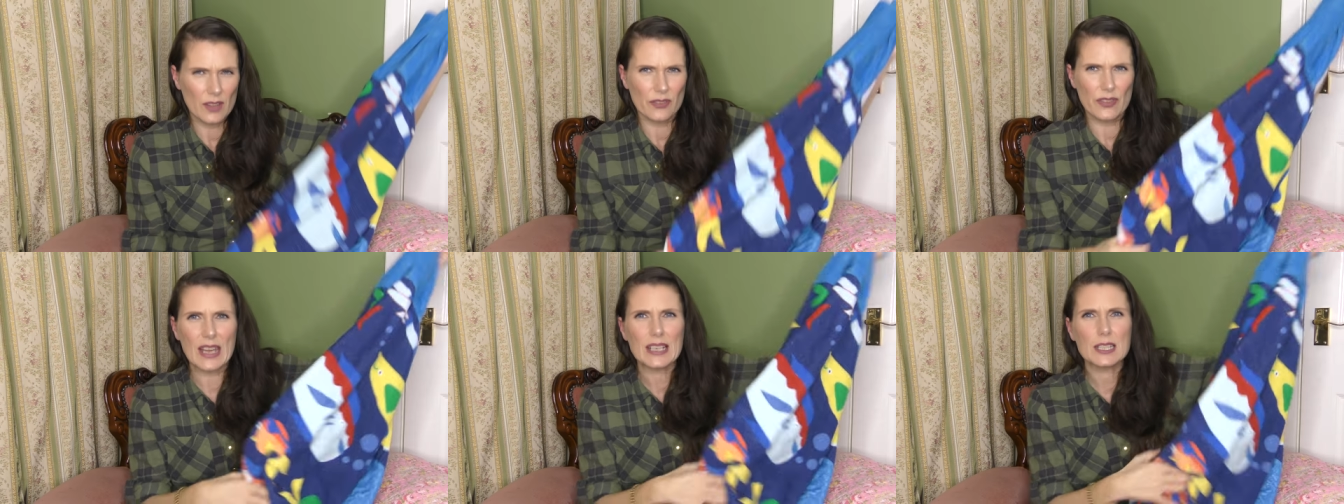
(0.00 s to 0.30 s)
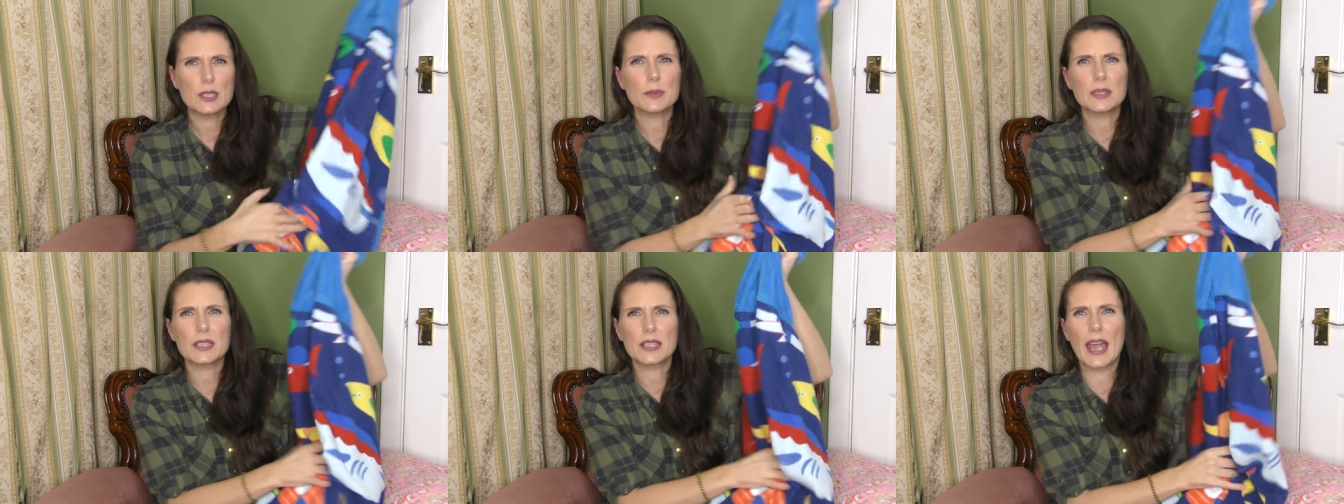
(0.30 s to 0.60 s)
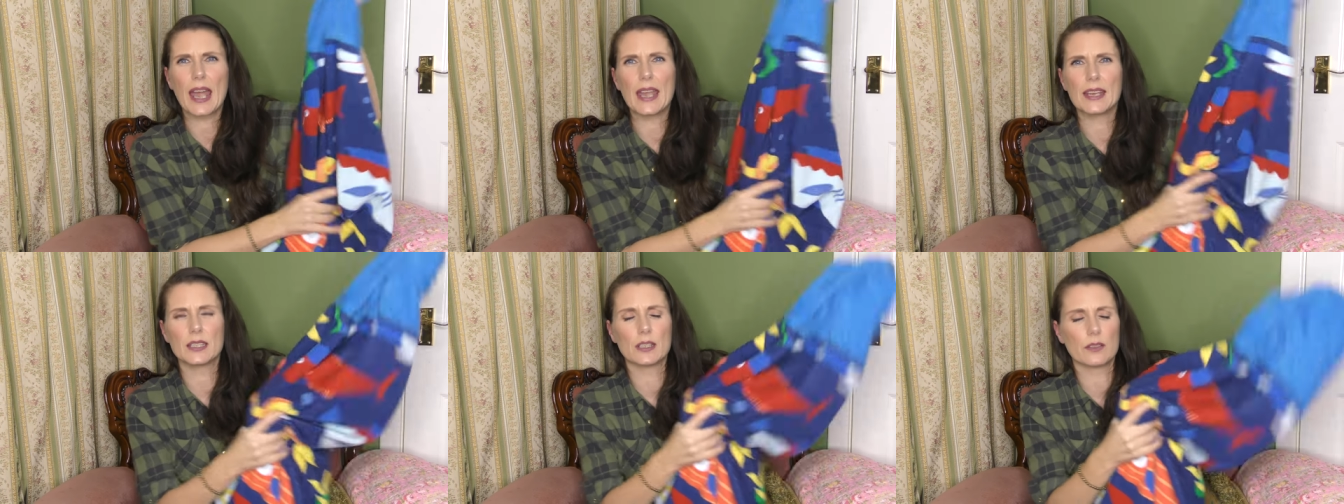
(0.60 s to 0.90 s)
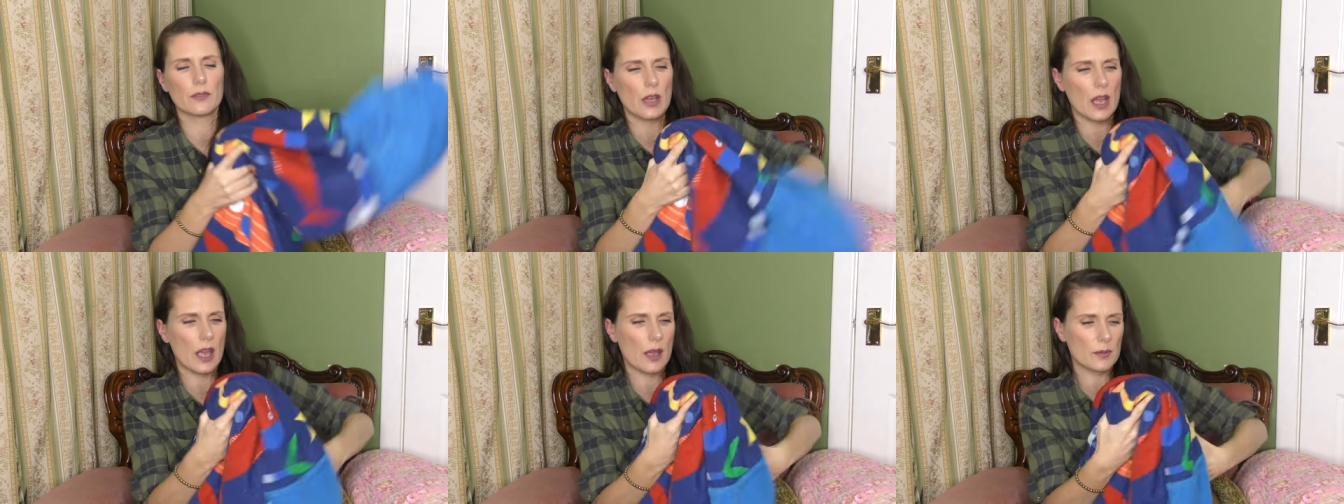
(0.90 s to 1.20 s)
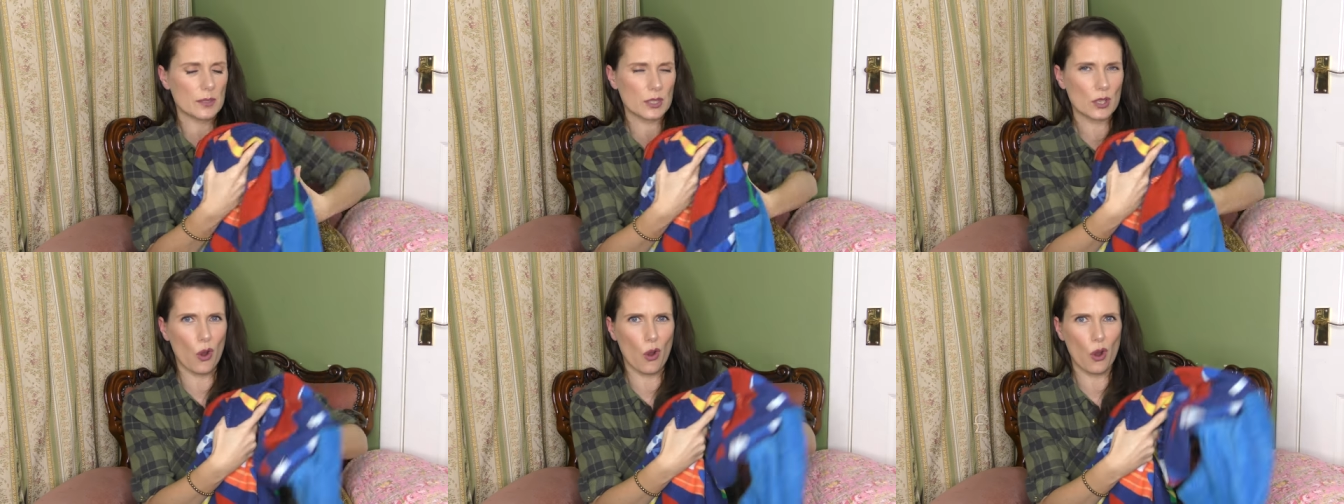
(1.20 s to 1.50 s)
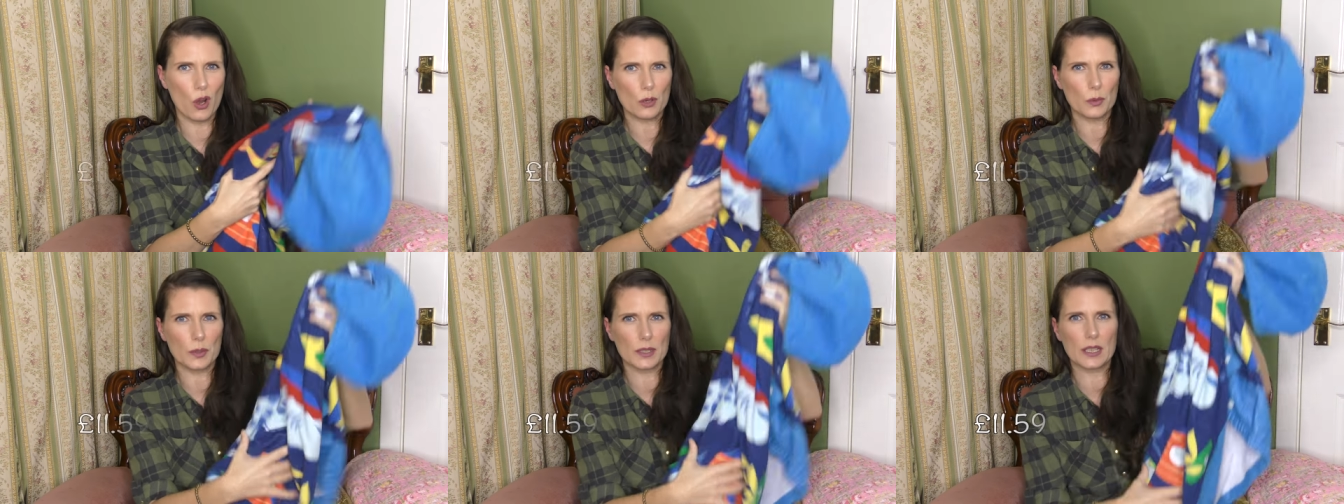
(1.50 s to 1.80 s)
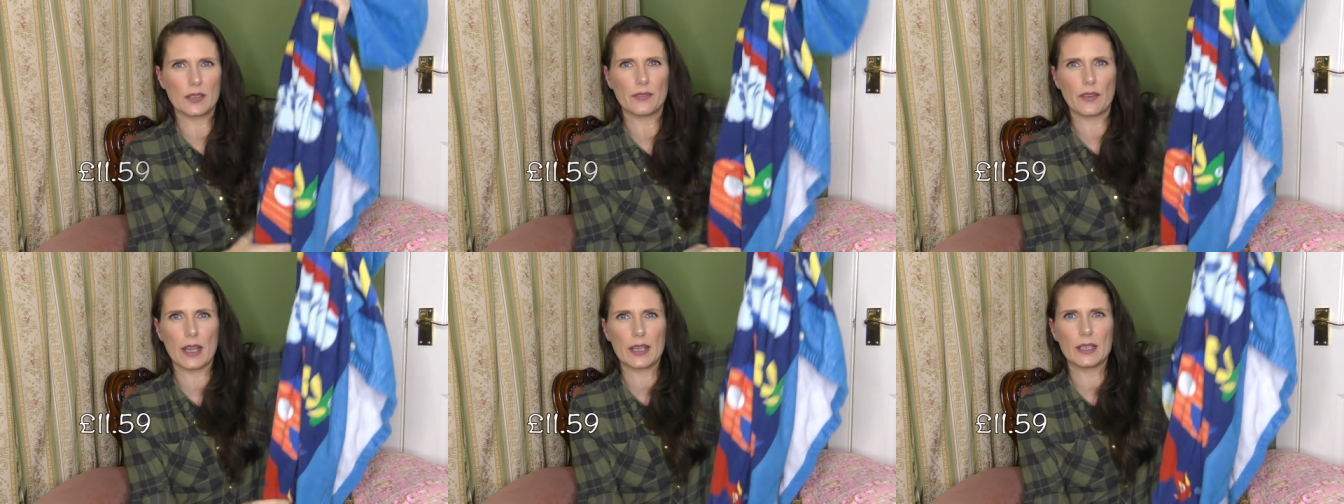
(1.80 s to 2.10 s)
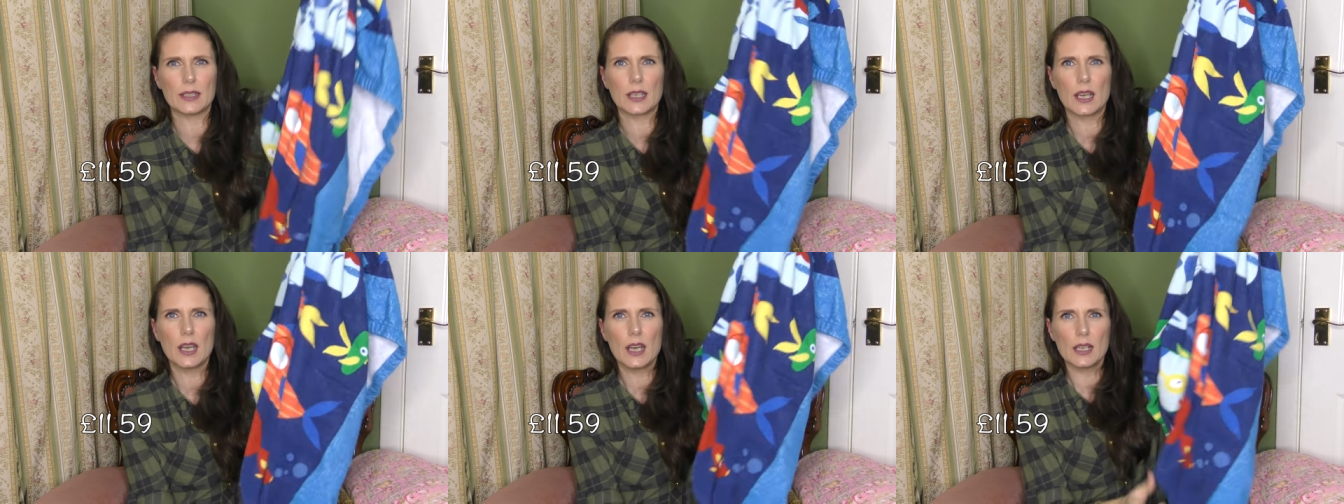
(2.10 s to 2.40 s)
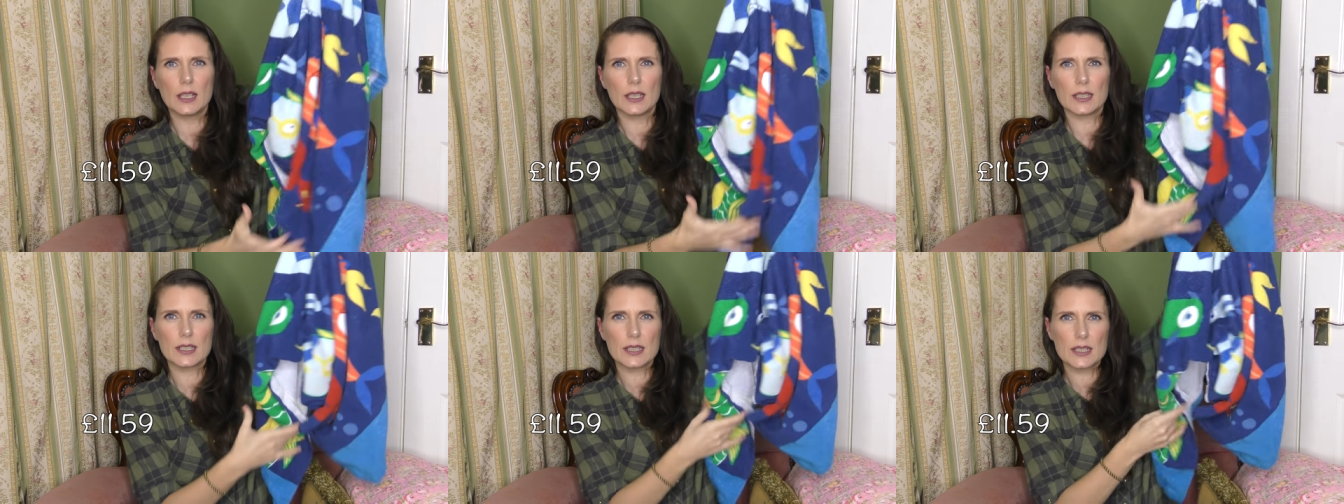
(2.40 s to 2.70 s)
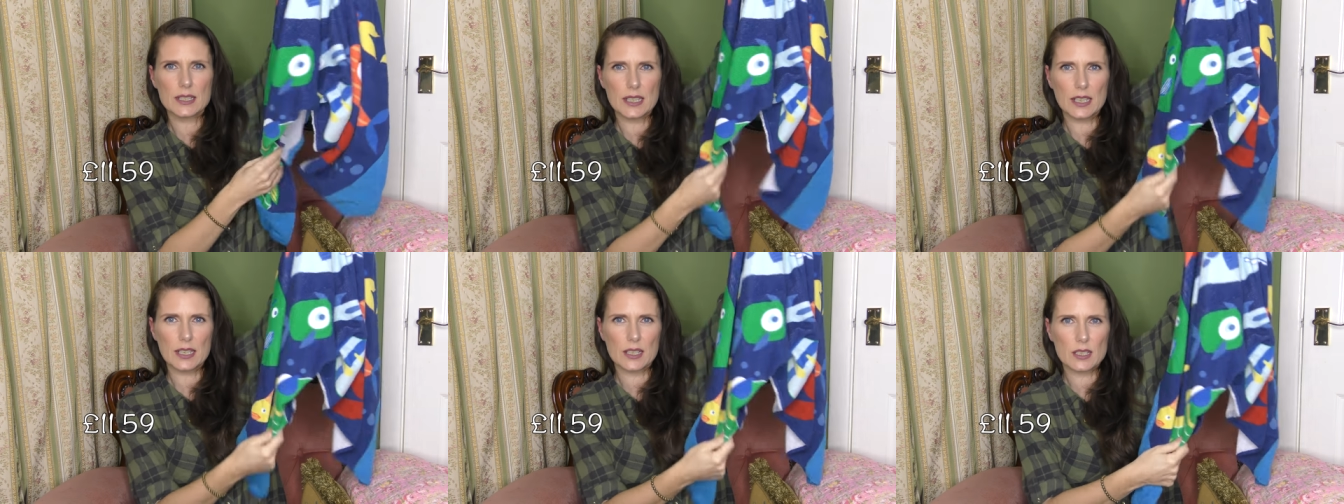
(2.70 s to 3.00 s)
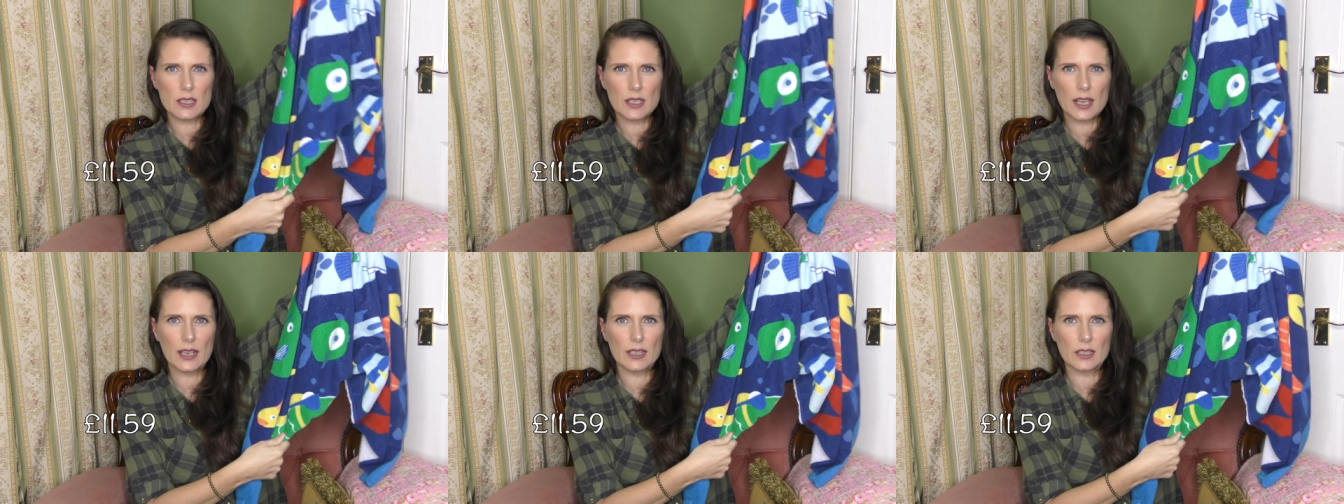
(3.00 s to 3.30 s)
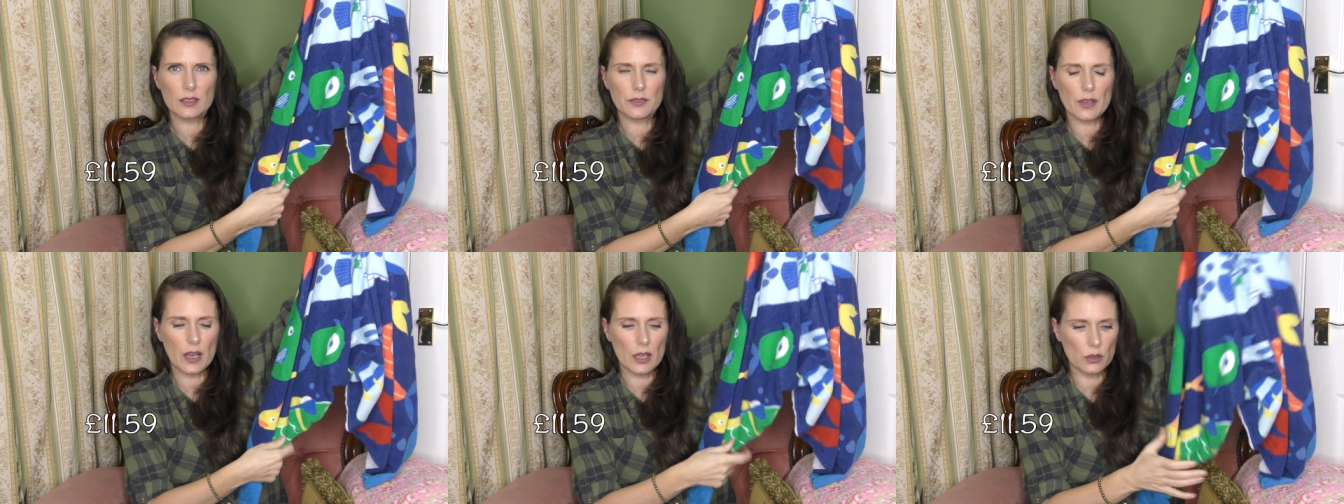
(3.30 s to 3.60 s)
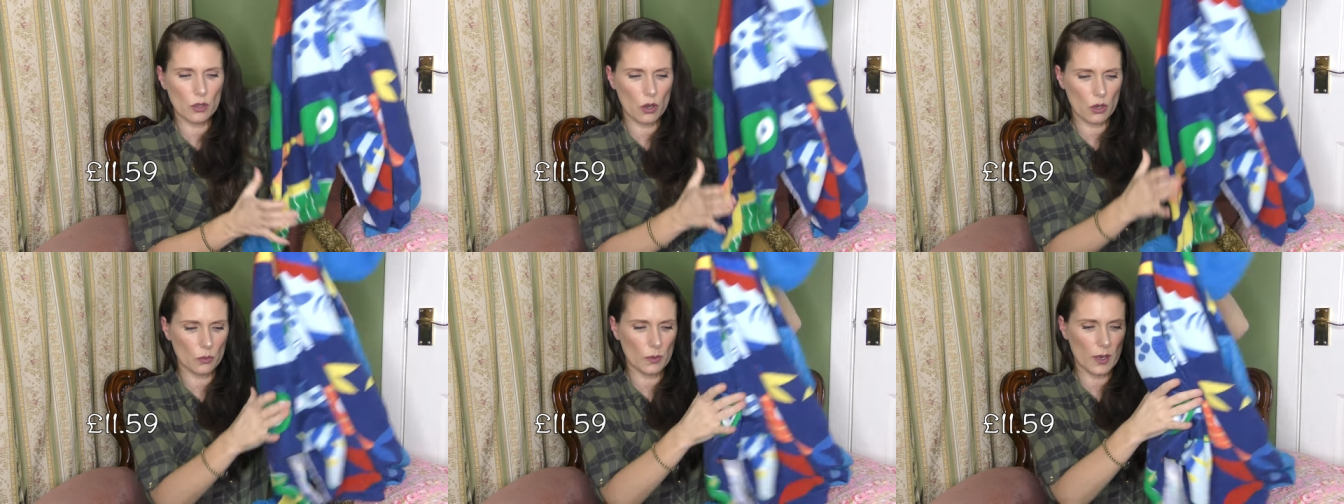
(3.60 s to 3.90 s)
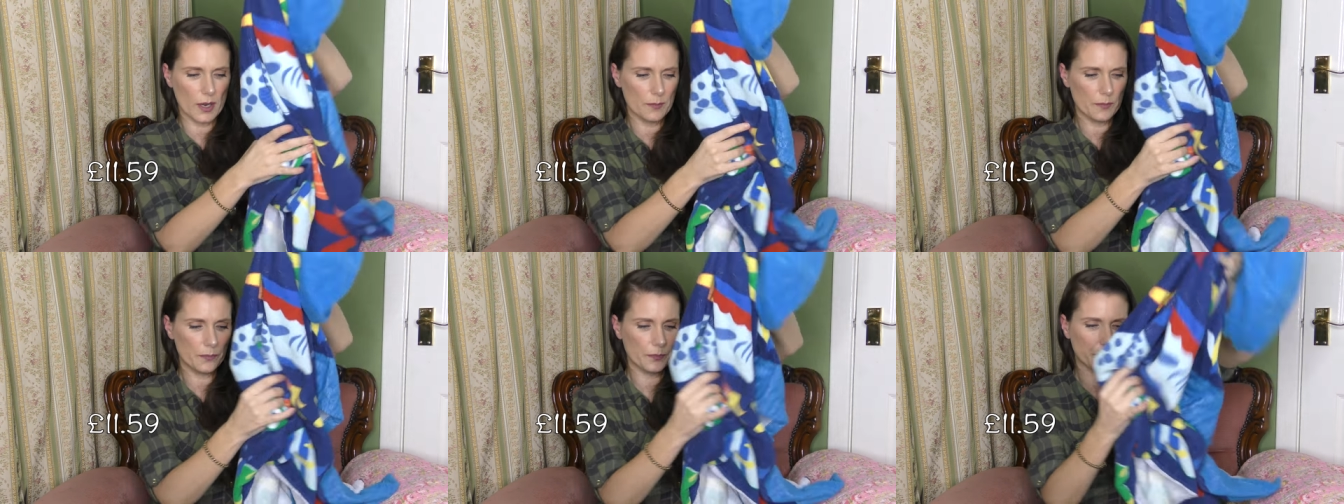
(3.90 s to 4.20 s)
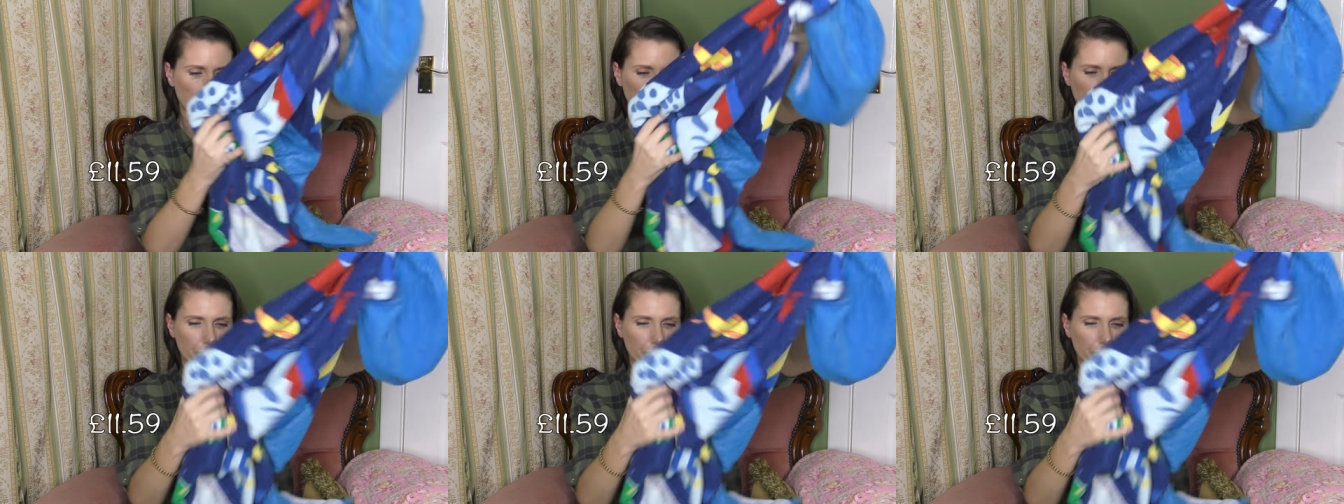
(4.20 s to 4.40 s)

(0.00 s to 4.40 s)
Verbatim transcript: This was kind of, it was awkward to find. You can see it's kind of a long one,